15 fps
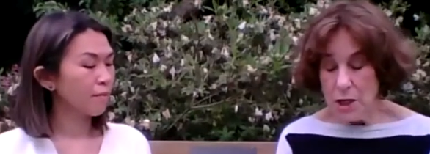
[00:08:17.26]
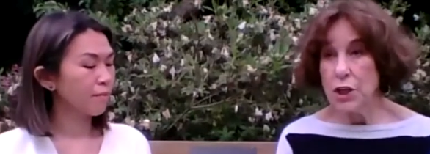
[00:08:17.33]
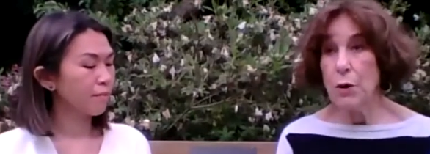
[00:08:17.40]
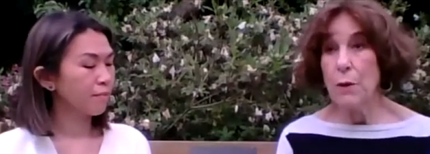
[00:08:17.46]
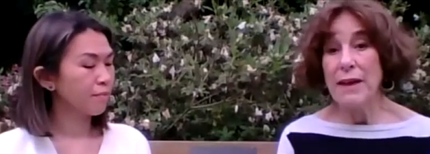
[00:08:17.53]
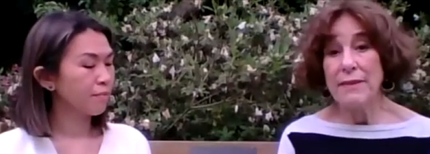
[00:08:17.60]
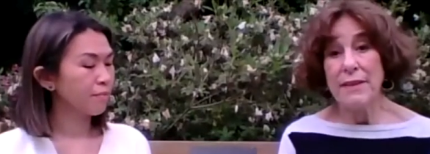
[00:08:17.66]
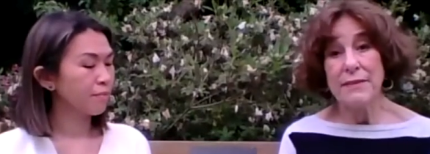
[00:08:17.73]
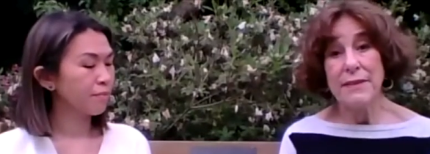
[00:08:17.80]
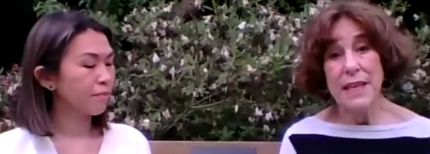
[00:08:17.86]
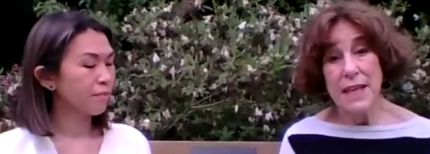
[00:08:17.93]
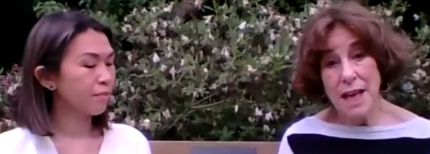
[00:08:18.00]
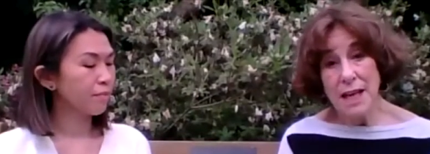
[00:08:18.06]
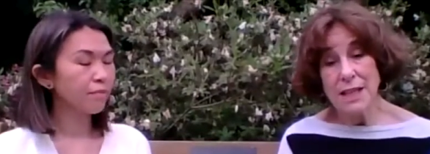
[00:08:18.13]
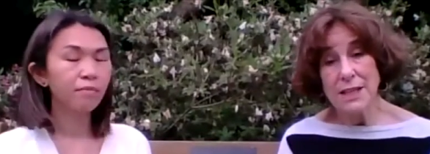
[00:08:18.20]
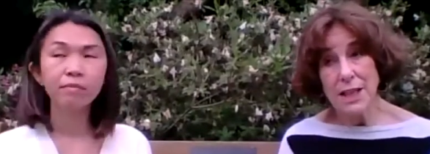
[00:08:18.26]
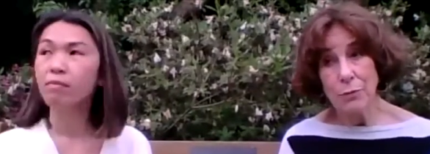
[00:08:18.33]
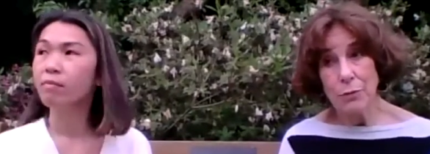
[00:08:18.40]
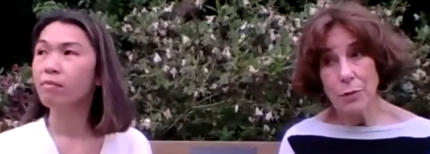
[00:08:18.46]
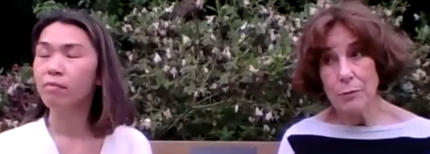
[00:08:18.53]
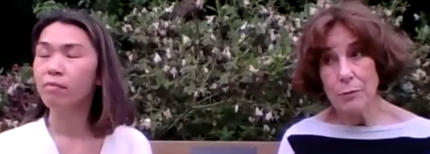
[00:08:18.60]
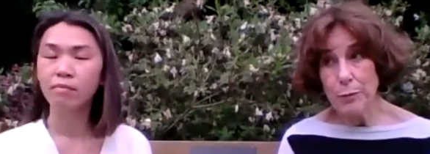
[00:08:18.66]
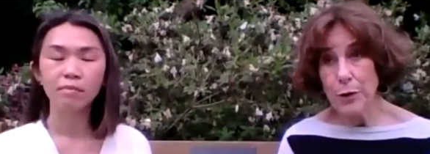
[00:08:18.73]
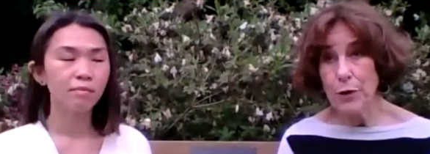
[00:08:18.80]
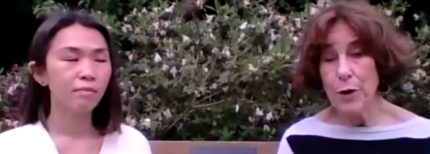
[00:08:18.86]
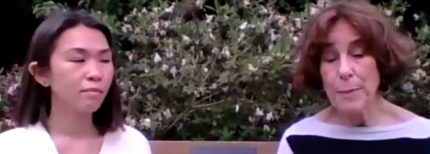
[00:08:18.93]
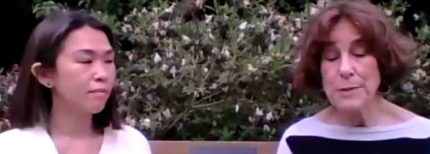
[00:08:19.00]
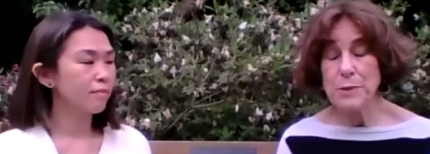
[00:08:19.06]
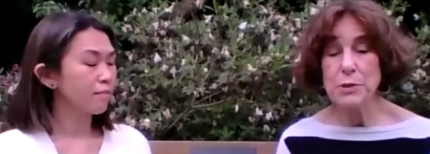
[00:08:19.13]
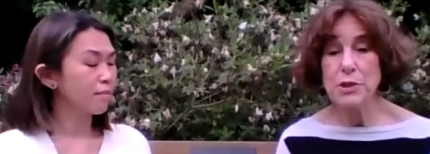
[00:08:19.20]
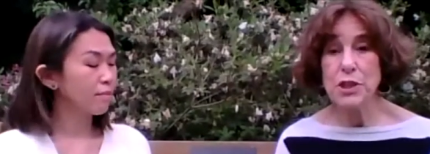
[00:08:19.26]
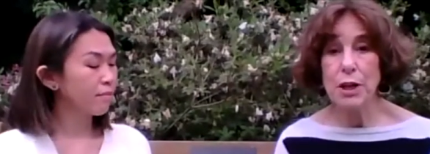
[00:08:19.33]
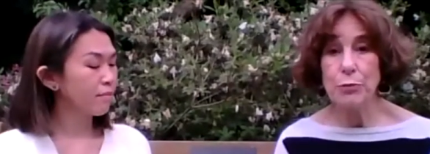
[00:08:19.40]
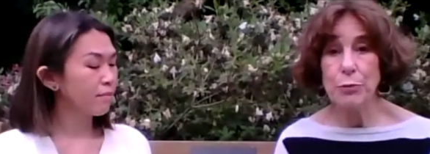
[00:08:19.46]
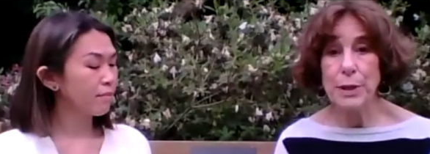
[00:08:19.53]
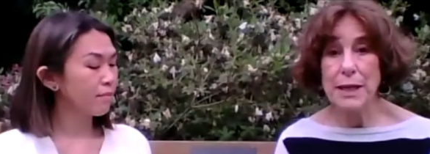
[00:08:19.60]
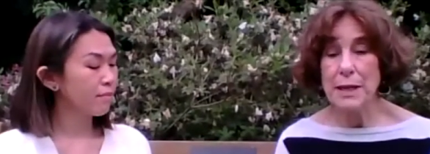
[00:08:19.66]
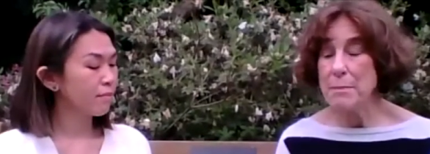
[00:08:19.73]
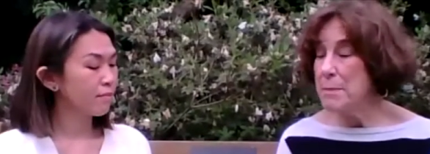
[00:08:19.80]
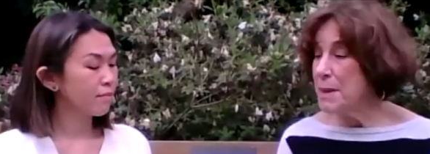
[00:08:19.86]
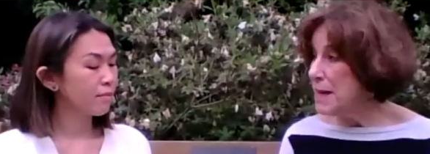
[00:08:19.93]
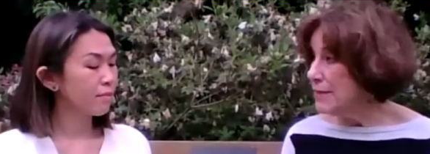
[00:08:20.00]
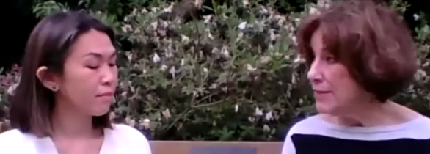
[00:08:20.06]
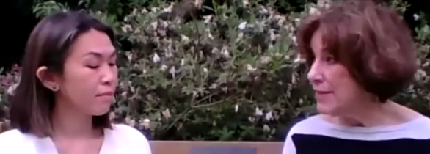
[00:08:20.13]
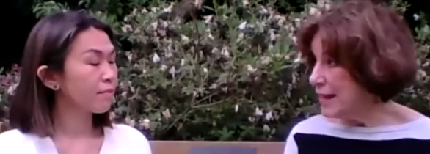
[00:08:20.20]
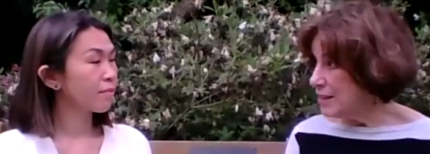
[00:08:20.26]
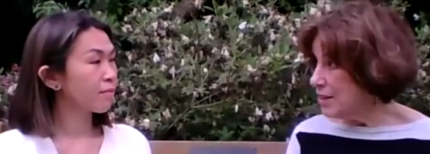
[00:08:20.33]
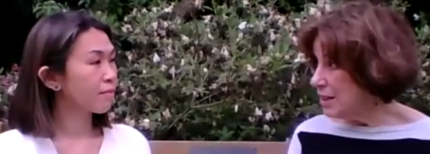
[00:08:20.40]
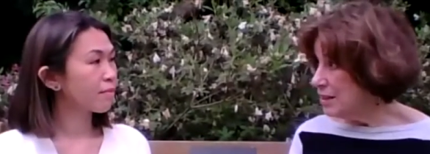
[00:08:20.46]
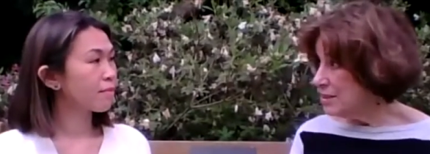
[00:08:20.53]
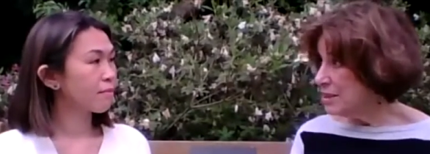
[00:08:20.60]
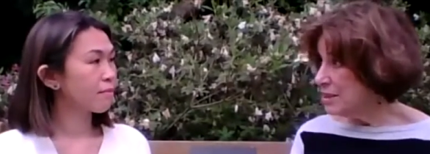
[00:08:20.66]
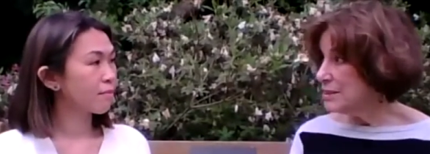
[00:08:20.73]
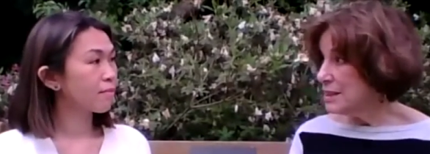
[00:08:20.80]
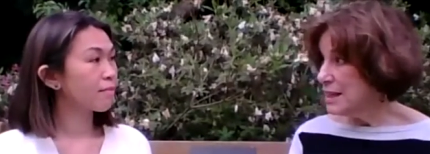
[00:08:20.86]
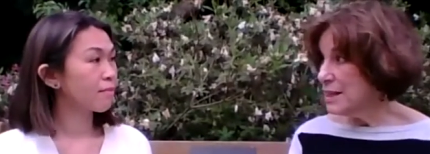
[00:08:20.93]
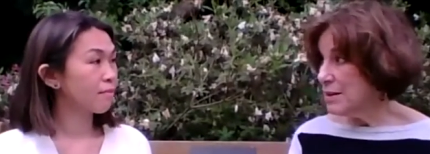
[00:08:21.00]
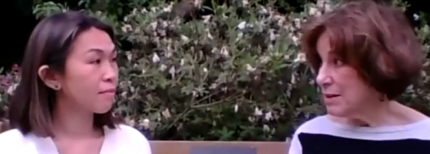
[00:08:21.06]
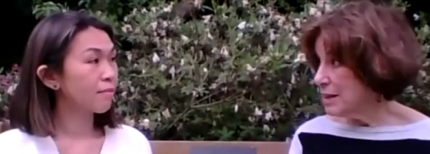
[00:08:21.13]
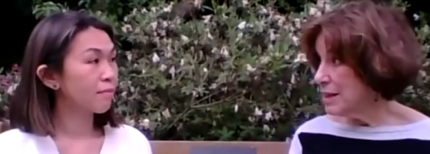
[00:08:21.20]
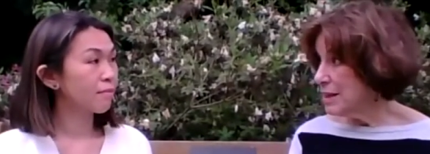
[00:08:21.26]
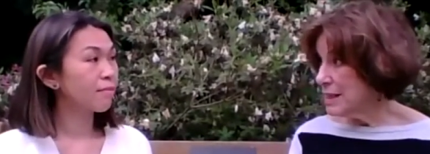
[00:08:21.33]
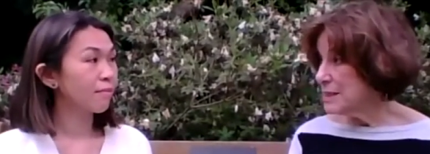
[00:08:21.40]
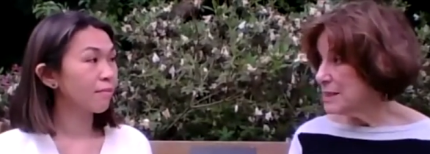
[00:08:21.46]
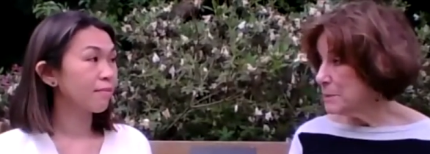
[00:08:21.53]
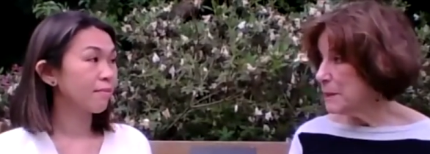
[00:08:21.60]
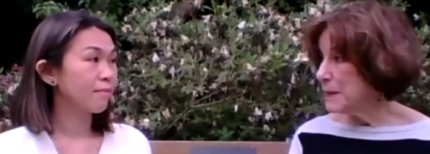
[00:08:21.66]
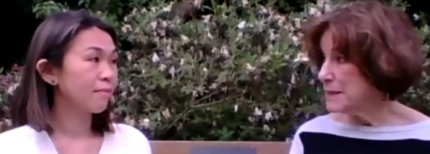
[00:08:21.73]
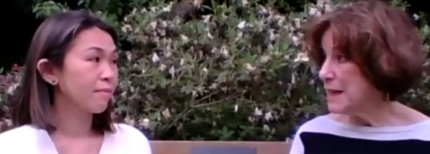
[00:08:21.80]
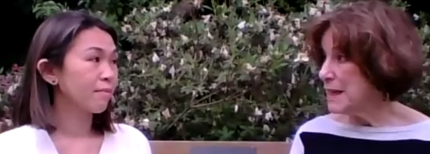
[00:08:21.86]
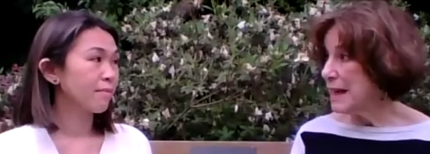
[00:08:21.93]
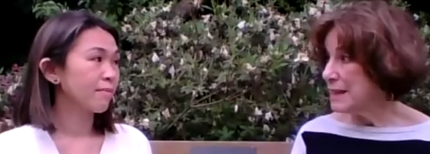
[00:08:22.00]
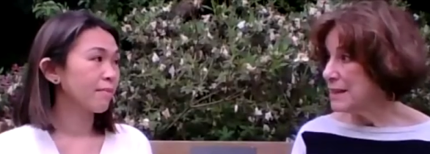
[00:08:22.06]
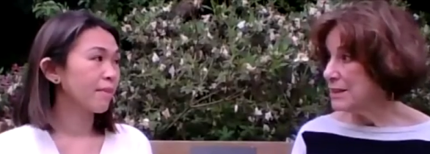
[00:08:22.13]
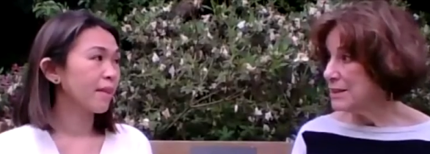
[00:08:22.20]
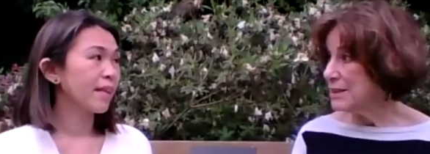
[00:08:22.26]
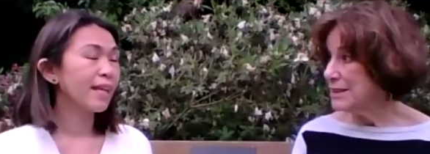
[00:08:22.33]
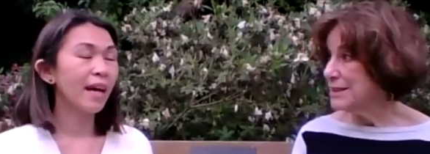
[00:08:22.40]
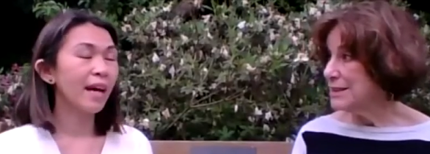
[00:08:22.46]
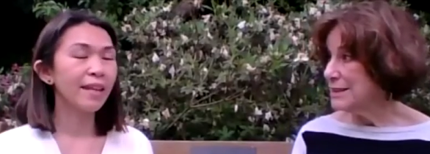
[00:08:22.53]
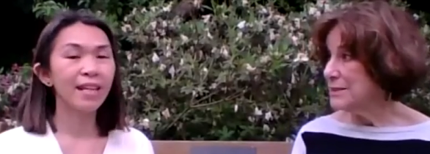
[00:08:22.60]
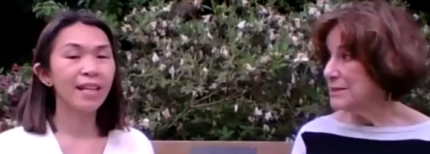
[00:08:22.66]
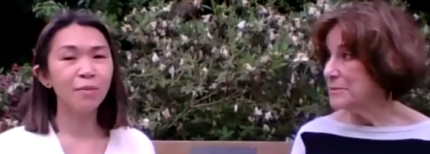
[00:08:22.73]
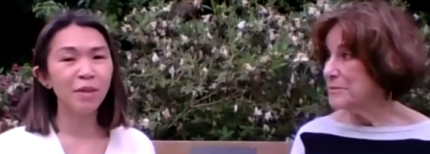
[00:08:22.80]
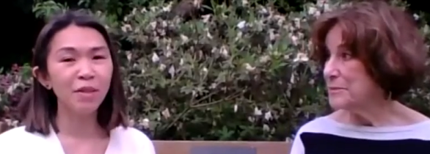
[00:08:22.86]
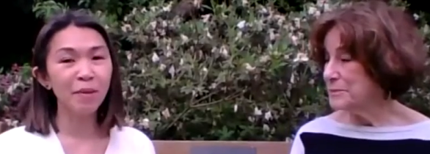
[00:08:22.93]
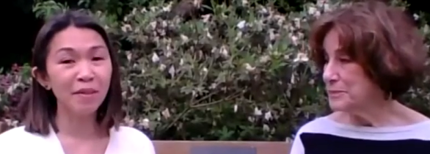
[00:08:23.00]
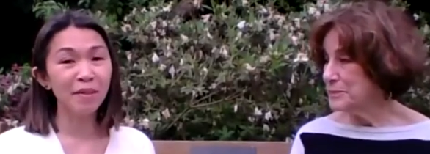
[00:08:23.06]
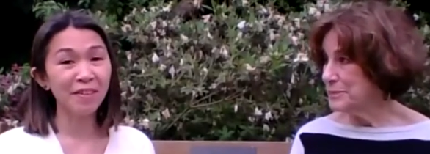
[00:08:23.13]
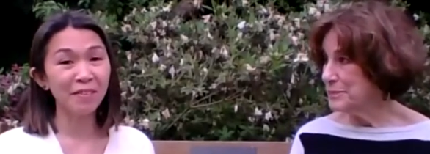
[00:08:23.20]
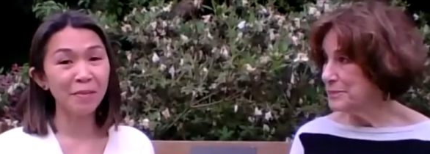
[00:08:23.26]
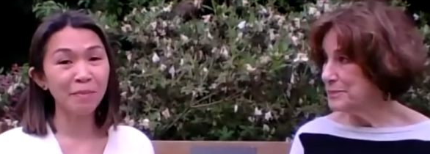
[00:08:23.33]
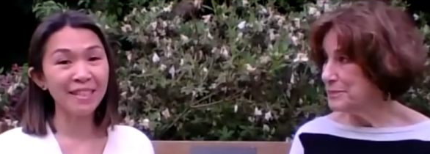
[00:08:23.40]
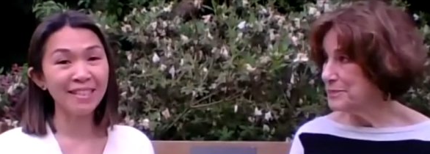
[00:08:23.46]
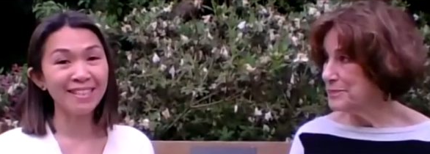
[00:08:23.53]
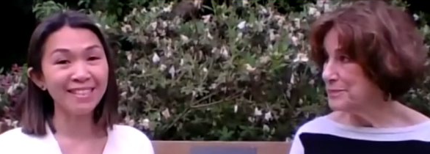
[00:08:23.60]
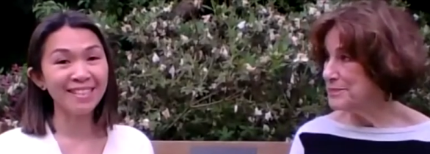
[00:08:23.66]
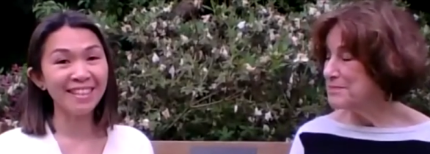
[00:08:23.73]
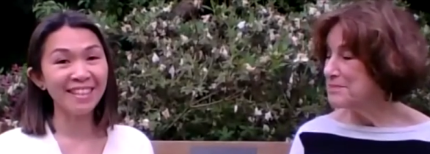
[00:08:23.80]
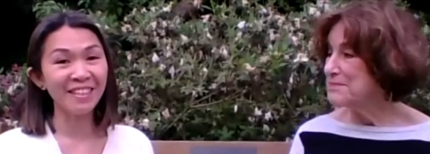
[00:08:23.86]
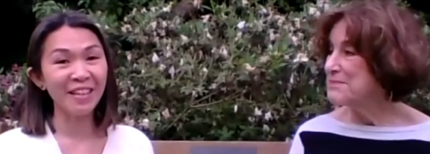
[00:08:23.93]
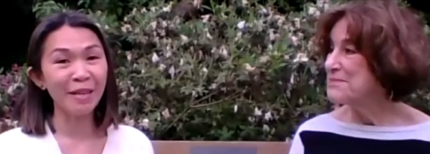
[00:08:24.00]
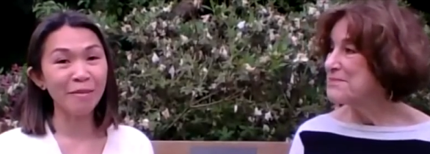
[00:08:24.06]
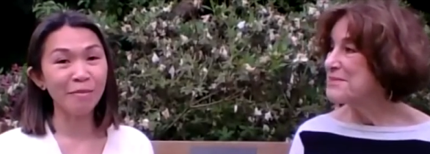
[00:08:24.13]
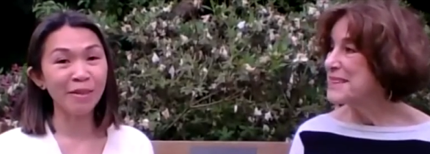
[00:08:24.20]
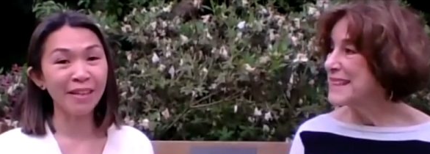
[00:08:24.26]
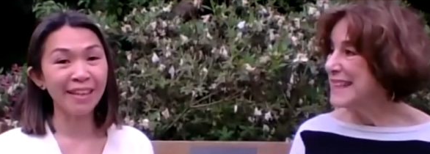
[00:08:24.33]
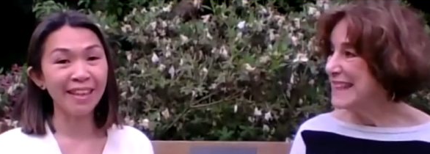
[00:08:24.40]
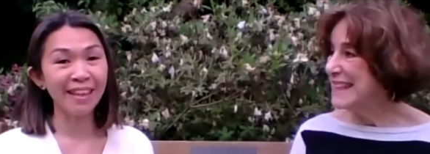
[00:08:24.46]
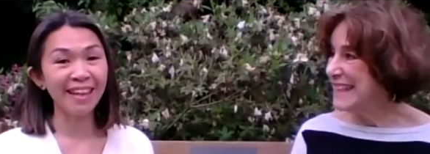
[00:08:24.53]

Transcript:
Speaker 1: So, and then the young adult programs, which I'll read in a minute, that young adult area is spectacular.
Speaker 2: Yeah, that's one of my favorite places in the library.